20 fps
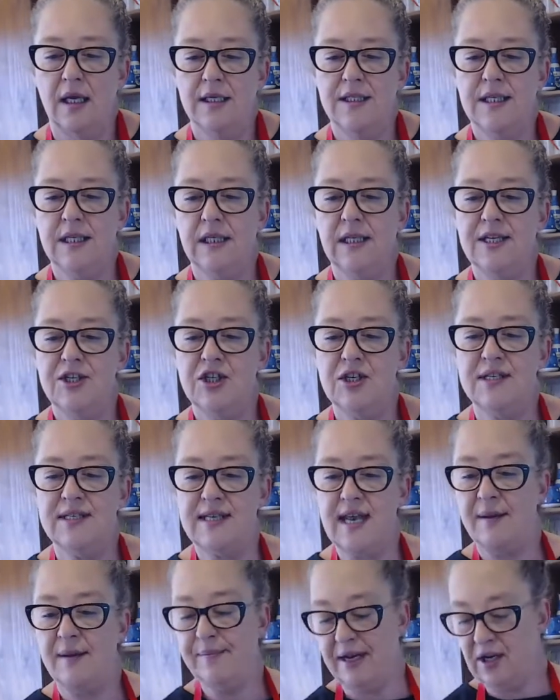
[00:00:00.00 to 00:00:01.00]
Delicious.
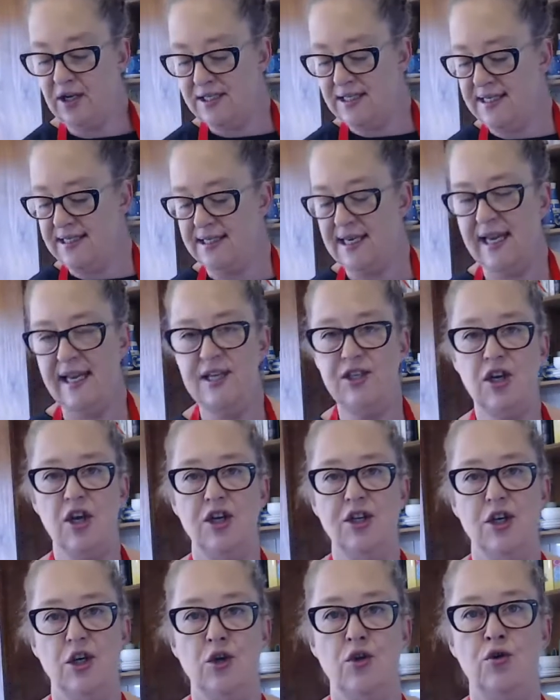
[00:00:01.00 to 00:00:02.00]
And because it's
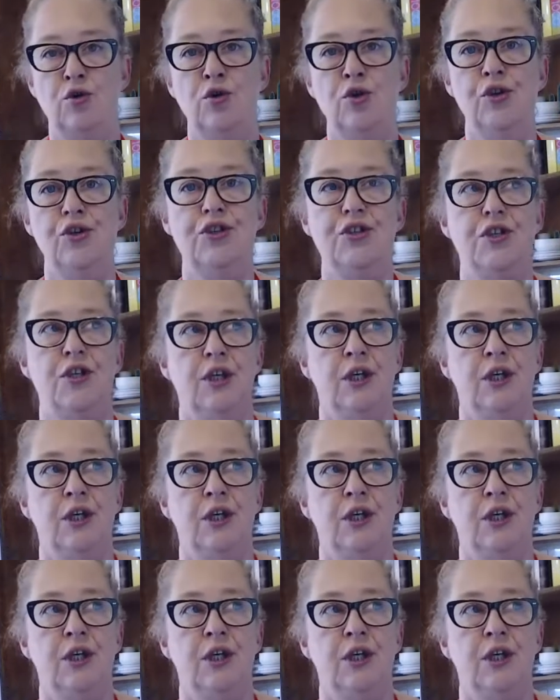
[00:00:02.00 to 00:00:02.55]
keto, you could